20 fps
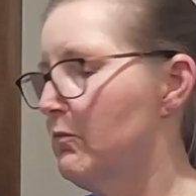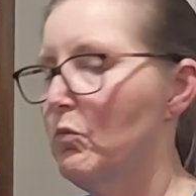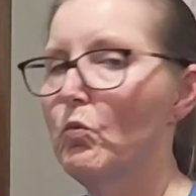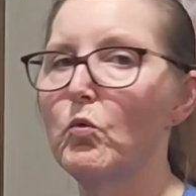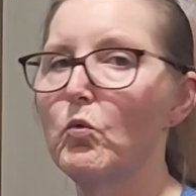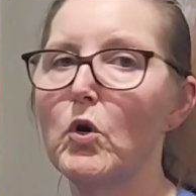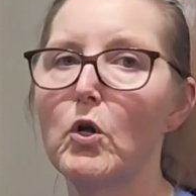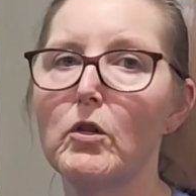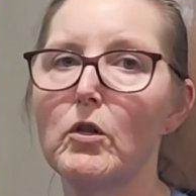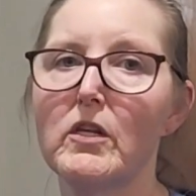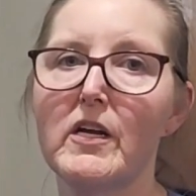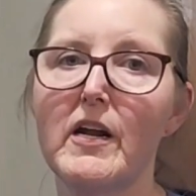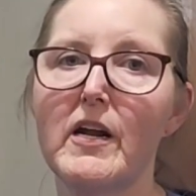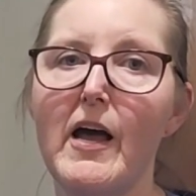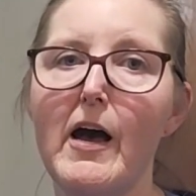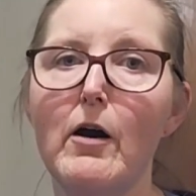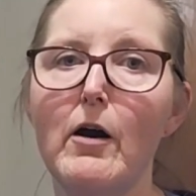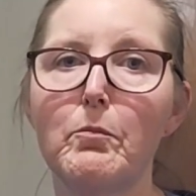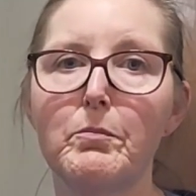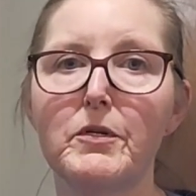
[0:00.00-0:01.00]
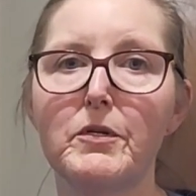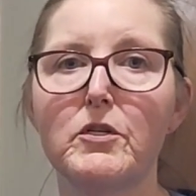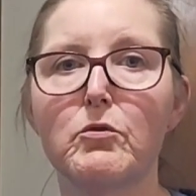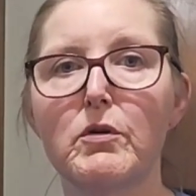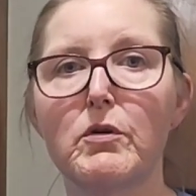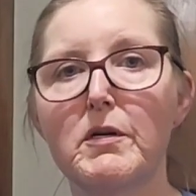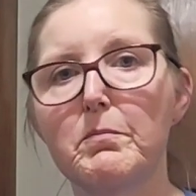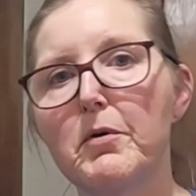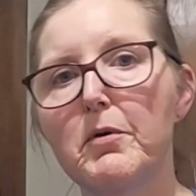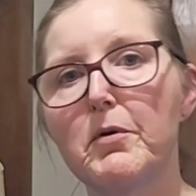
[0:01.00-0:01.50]
rolled it out
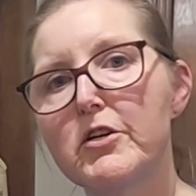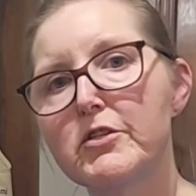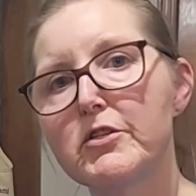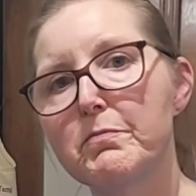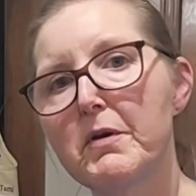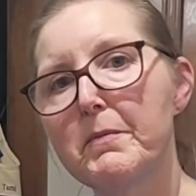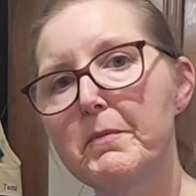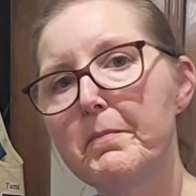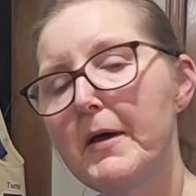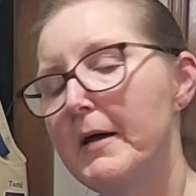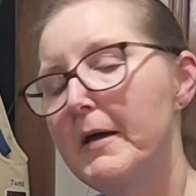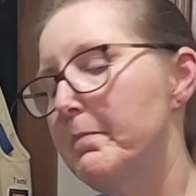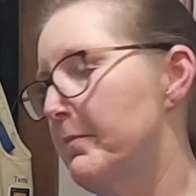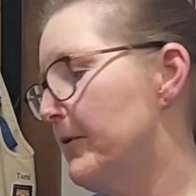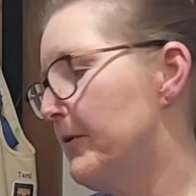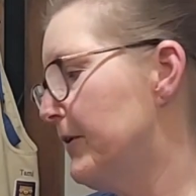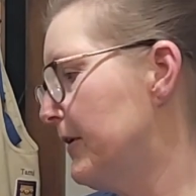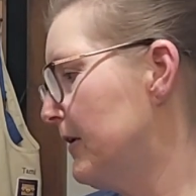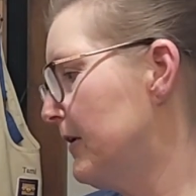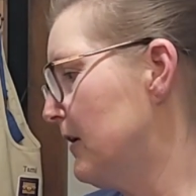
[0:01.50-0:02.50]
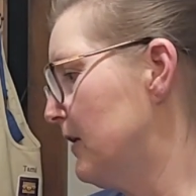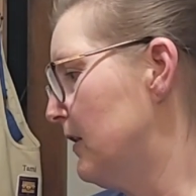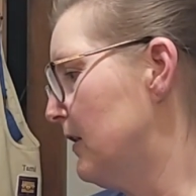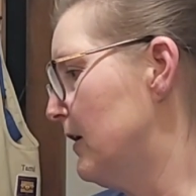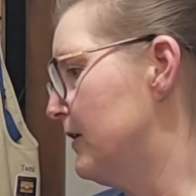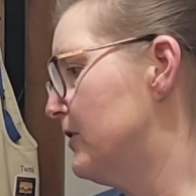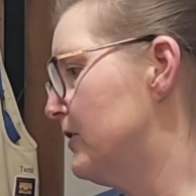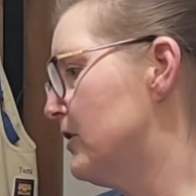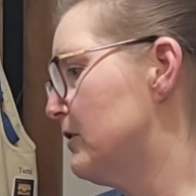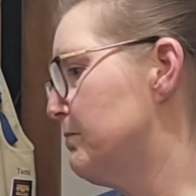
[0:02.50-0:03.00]
between parchment paper, and
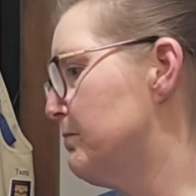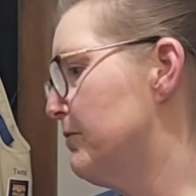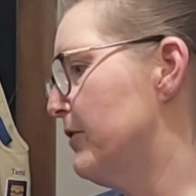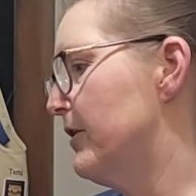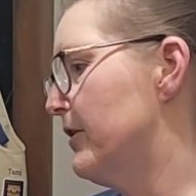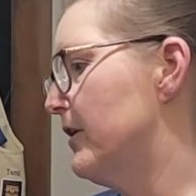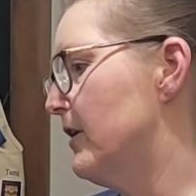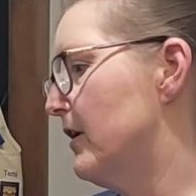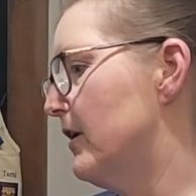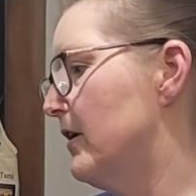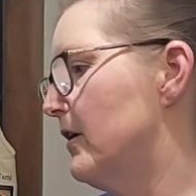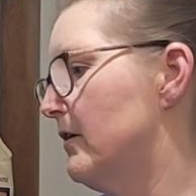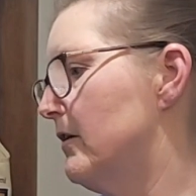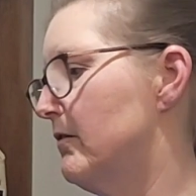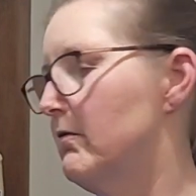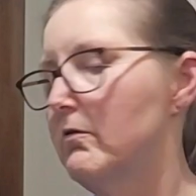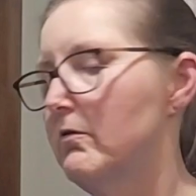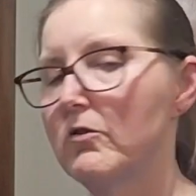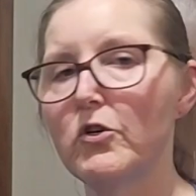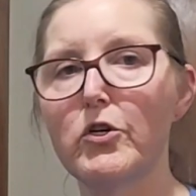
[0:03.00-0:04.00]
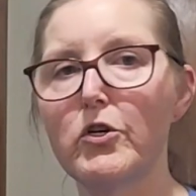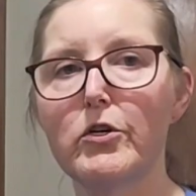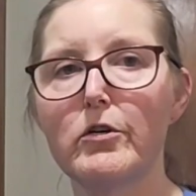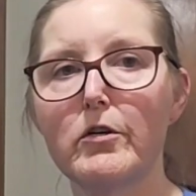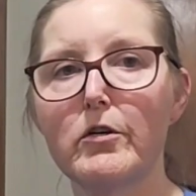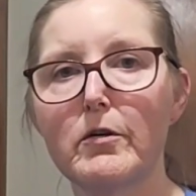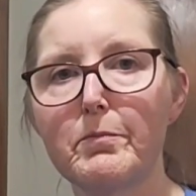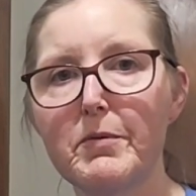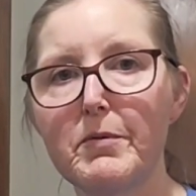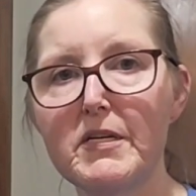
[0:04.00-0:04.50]
then just put it on
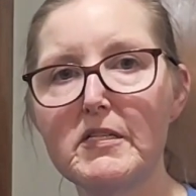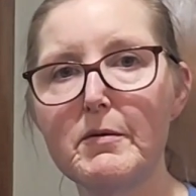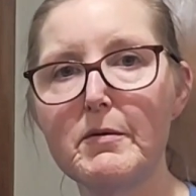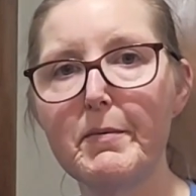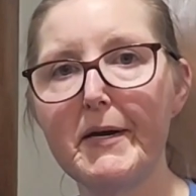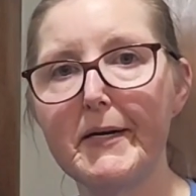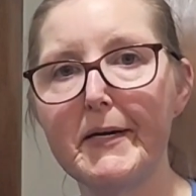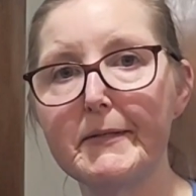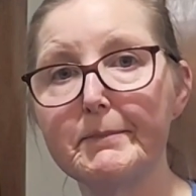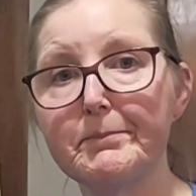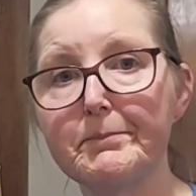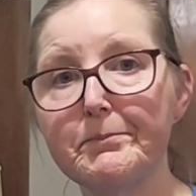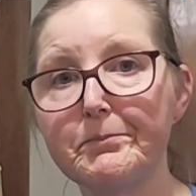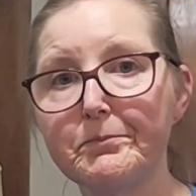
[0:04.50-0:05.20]
your pizza pan.